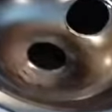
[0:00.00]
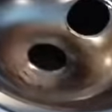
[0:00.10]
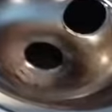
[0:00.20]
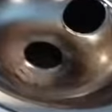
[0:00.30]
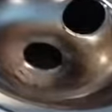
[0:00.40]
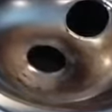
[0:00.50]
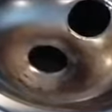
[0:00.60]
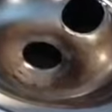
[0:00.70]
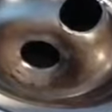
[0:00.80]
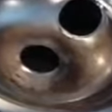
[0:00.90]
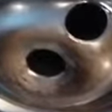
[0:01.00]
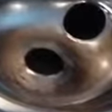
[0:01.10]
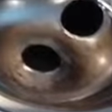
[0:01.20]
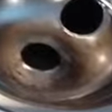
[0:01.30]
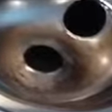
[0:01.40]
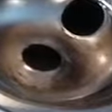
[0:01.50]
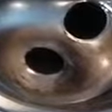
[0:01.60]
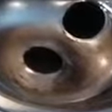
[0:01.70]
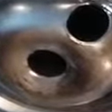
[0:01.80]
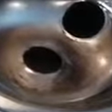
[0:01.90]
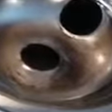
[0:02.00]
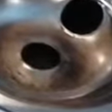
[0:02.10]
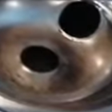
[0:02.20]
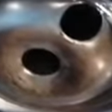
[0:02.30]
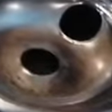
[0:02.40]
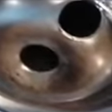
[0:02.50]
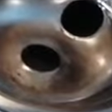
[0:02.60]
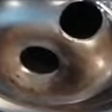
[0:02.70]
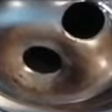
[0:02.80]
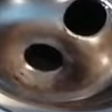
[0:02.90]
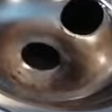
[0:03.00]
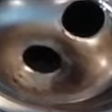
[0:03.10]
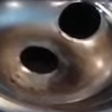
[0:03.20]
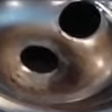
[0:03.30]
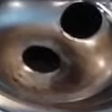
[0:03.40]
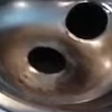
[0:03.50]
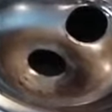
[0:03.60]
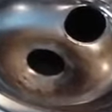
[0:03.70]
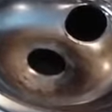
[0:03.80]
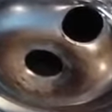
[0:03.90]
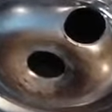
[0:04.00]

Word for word: shiny, just use a pumice stone from